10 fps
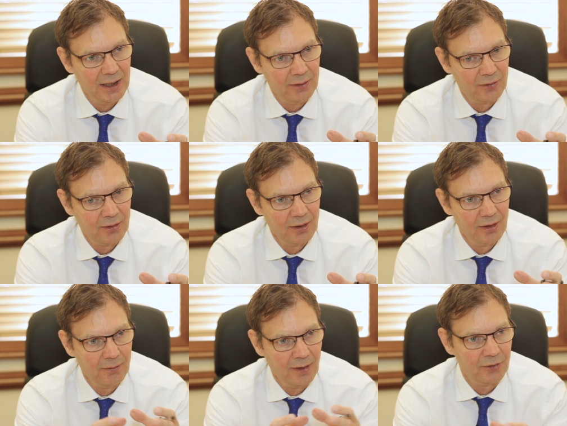wheat,
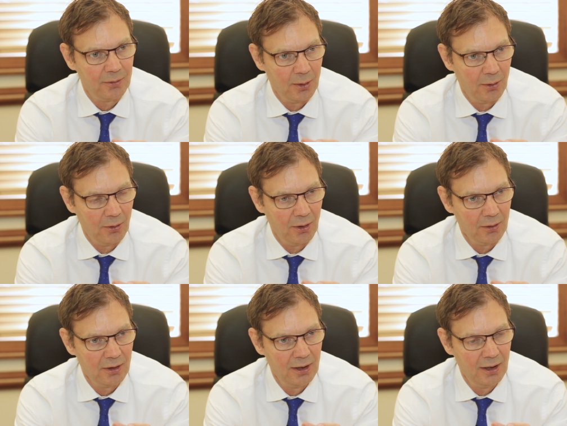vegetable
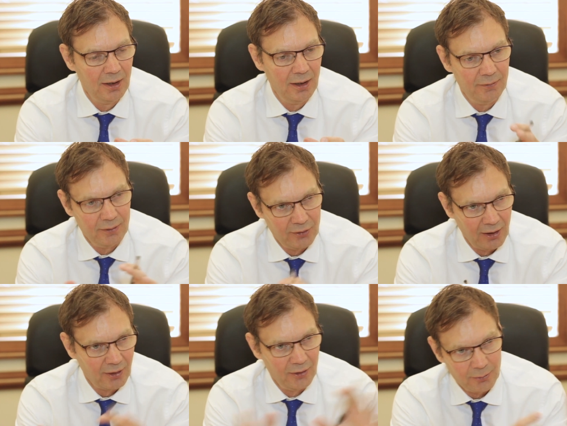oil, if you
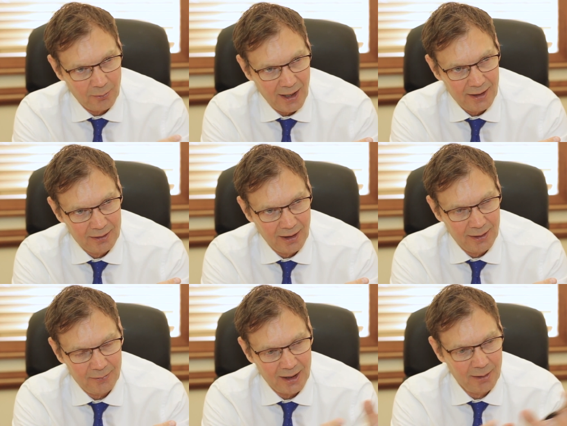chuck those away,
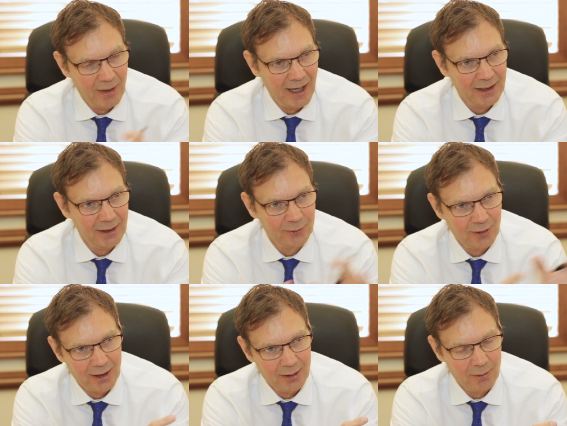anything in a packet,
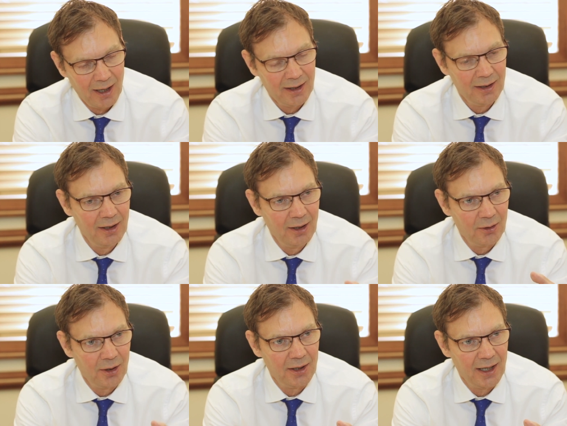chuck it away.
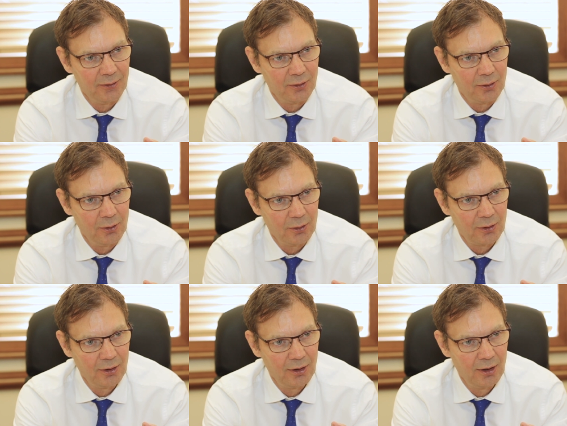Learn how to
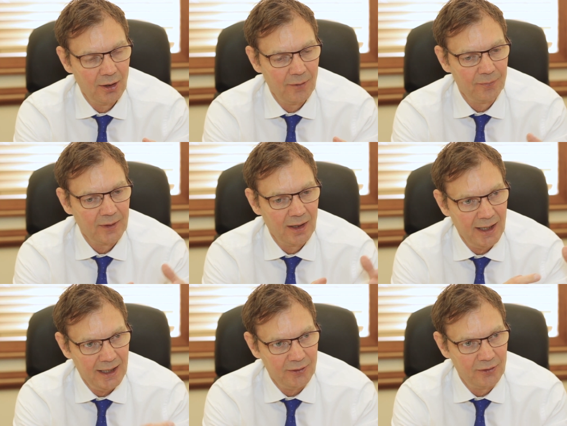cook.
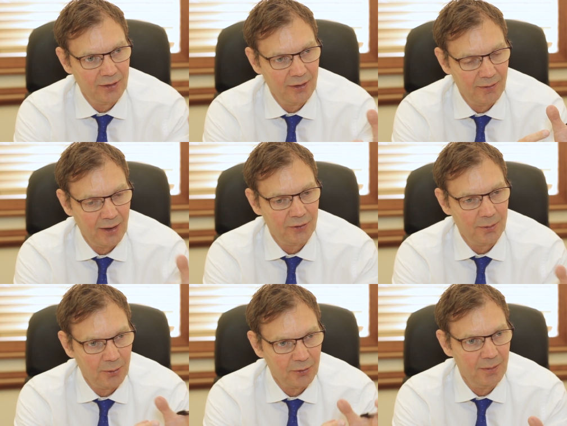Eat
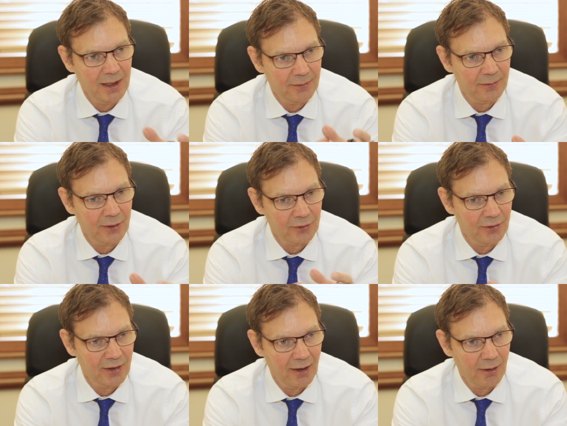vegetables, meat, fish,
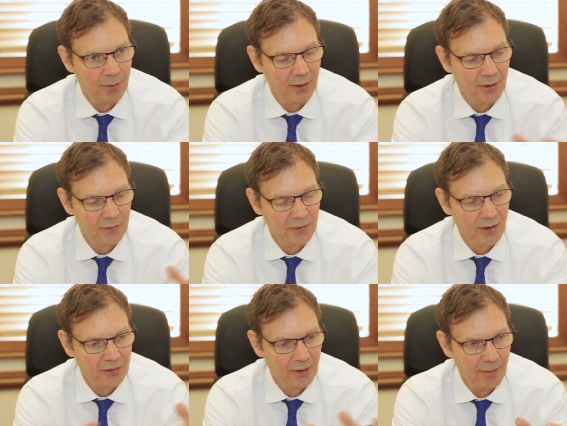and dairy products,
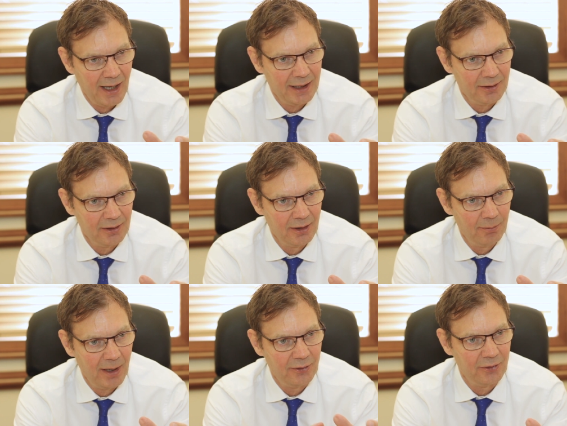because that's the main
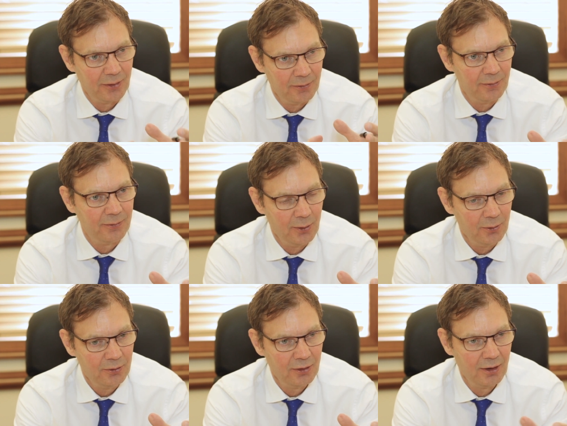basis of your
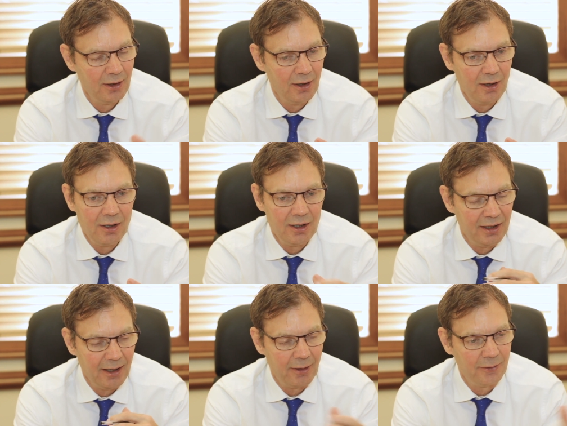food.
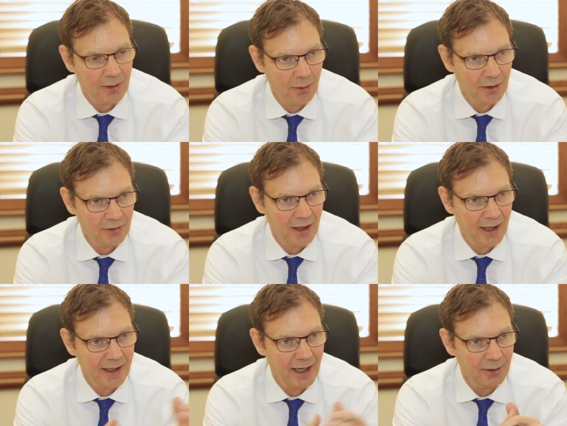Never have to go on a
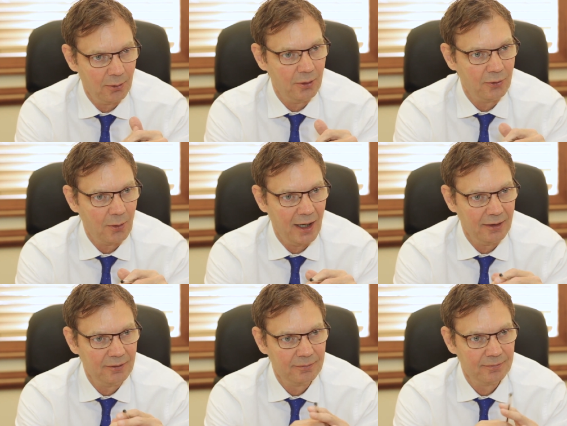diet again, you'll lose weight.